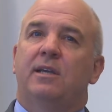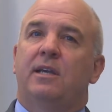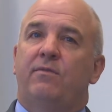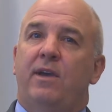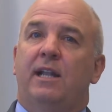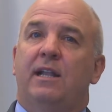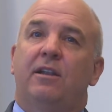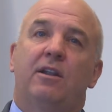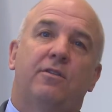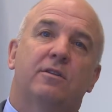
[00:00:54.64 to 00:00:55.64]
In Vadeland
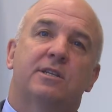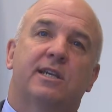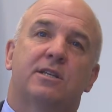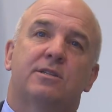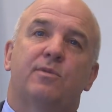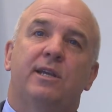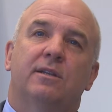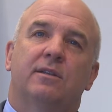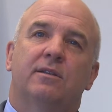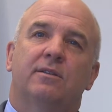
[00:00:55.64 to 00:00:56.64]
and others against
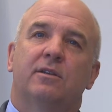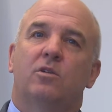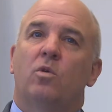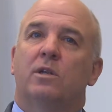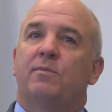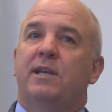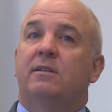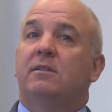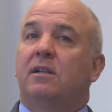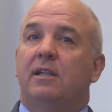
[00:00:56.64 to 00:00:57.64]
Sweden, the court made
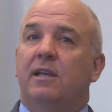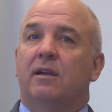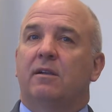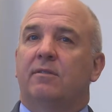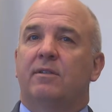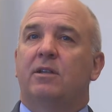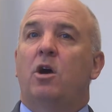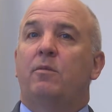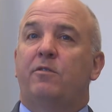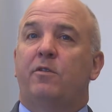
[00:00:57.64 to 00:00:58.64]
clear that
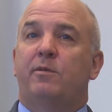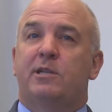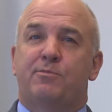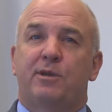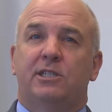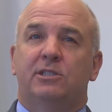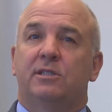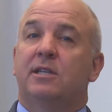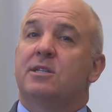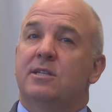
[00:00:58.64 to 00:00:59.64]
homophobic speech
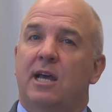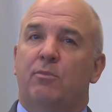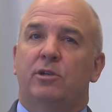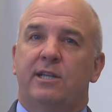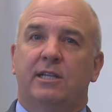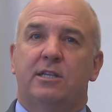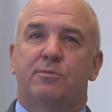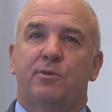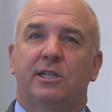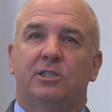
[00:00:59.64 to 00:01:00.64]
is not protected
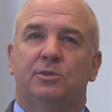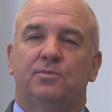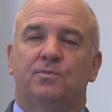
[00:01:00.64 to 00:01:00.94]
speech.